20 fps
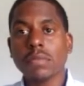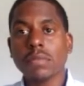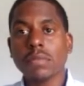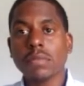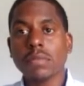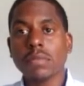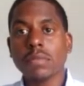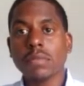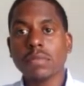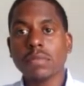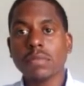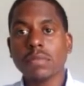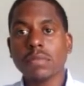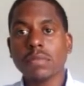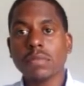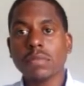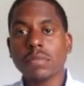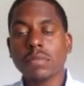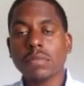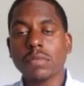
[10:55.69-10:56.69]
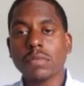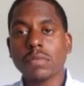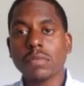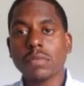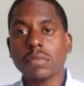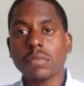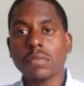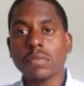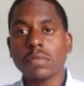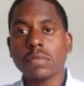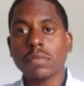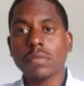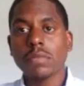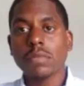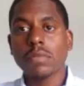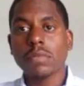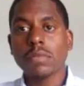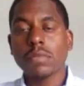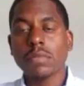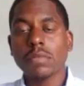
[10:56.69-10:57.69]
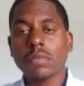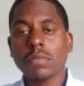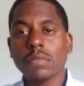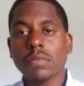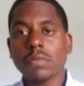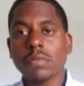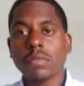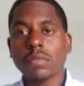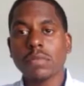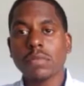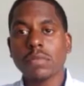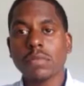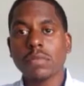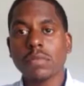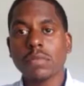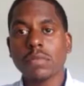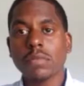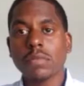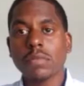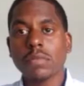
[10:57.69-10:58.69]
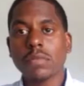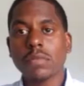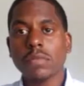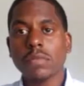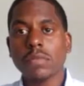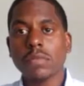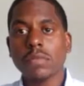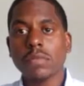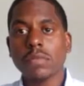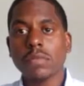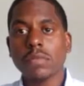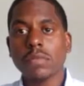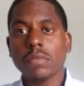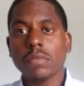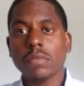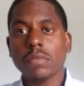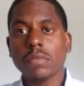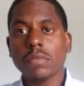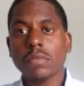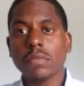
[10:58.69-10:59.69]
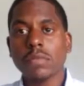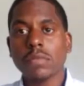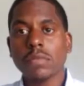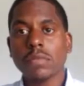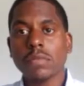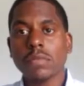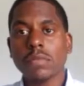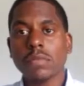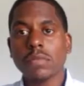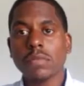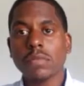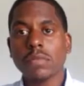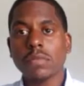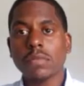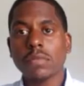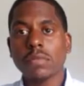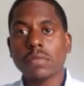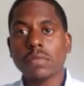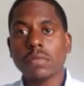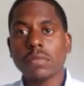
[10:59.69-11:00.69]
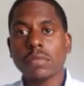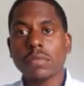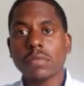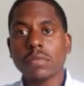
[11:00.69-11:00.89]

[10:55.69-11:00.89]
[no speech]